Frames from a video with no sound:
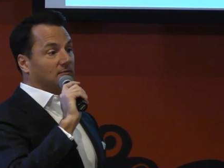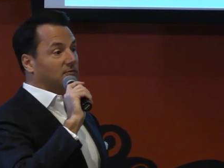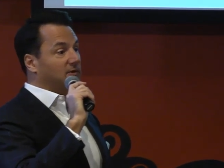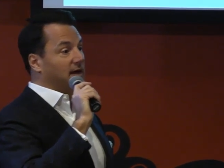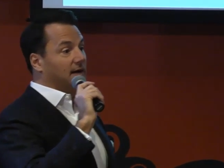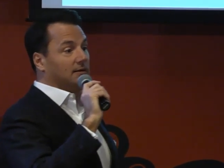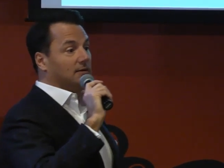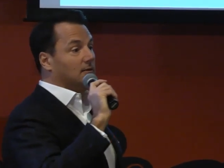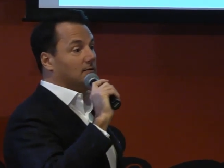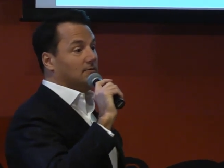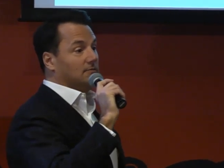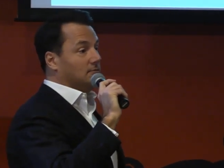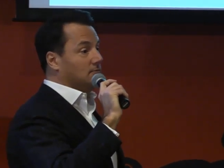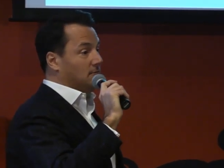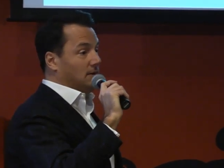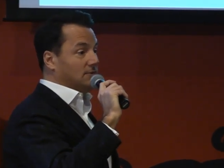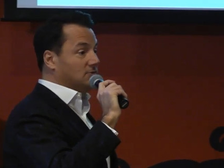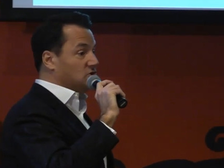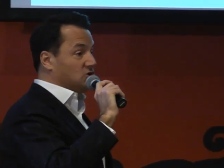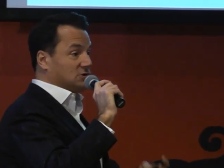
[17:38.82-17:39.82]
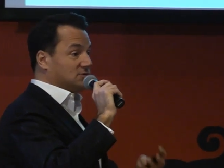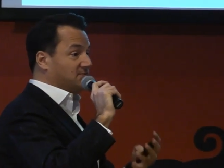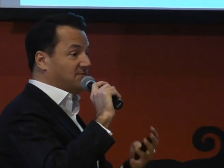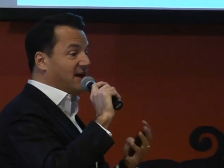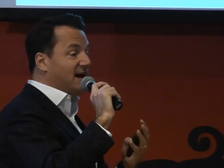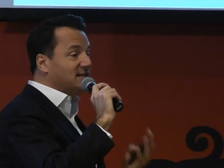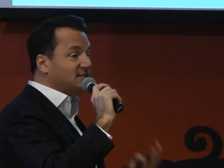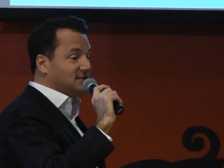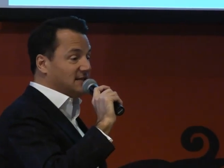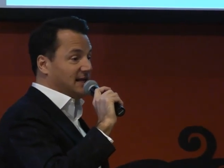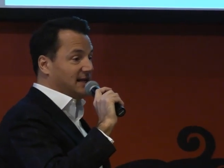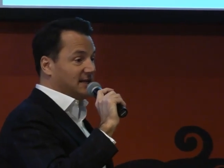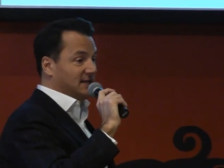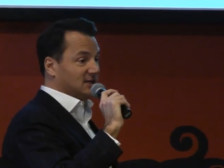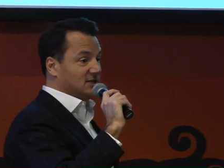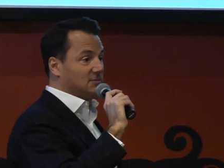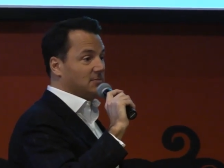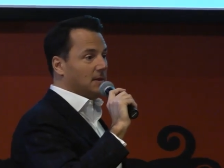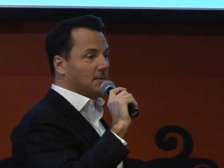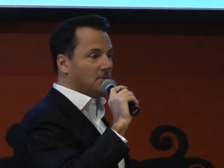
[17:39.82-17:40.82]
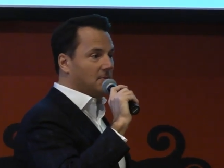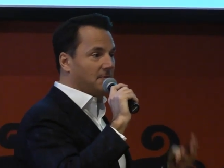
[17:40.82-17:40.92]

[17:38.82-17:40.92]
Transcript: that it was just fascinating to me.